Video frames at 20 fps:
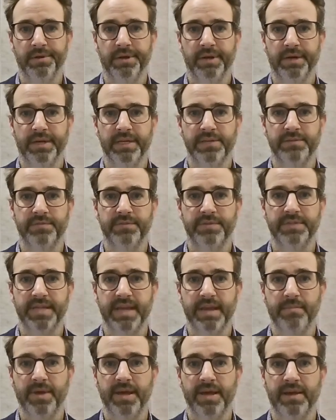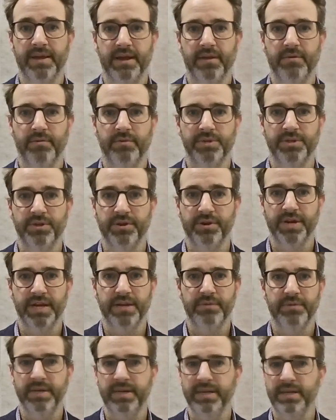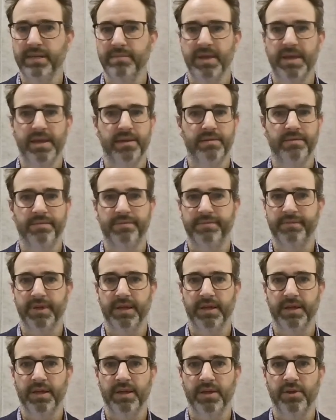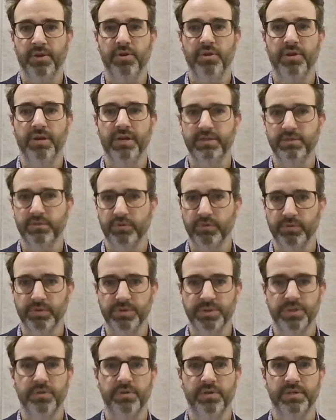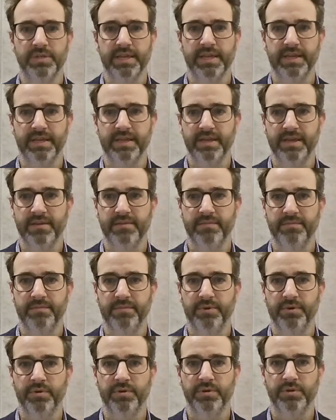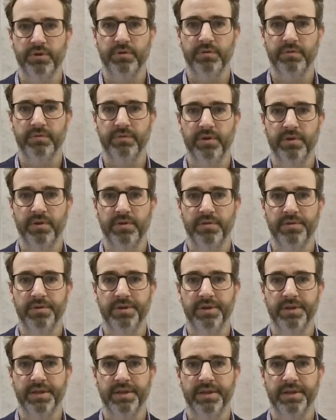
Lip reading: I guess if we stand back, return on equity, the amount of earnings or the returns they can get per dollar of loan